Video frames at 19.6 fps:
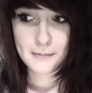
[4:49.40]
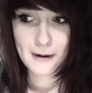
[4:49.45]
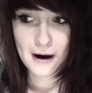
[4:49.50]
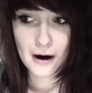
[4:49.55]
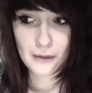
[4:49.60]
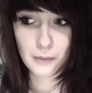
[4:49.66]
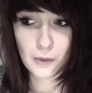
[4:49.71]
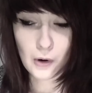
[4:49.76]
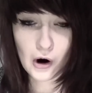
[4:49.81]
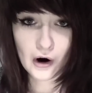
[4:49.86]

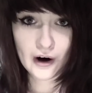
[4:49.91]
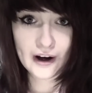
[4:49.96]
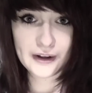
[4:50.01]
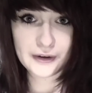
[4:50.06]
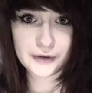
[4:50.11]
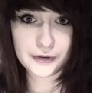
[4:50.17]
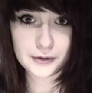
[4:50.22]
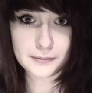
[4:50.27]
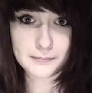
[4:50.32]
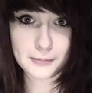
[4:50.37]
about what
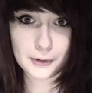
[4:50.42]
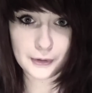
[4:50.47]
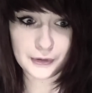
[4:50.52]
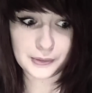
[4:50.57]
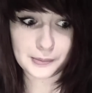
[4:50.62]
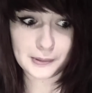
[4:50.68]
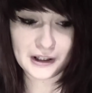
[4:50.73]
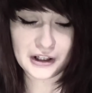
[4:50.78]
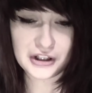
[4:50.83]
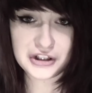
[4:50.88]
I could
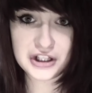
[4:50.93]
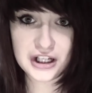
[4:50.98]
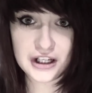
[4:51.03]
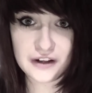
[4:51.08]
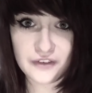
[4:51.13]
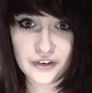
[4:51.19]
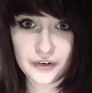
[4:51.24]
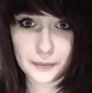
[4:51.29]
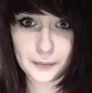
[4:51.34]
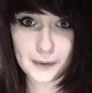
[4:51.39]
possibly
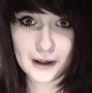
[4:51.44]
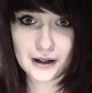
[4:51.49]
achieve as